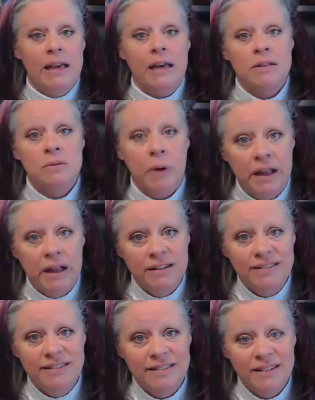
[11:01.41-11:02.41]
Guess what?
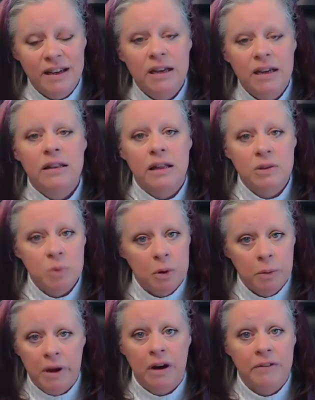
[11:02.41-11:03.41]
That's where
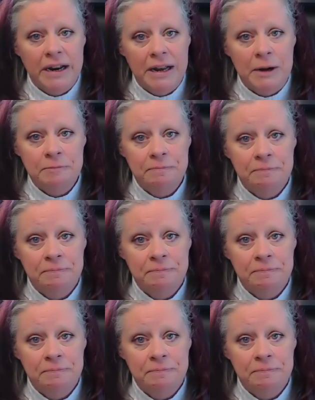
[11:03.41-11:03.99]
we are right now.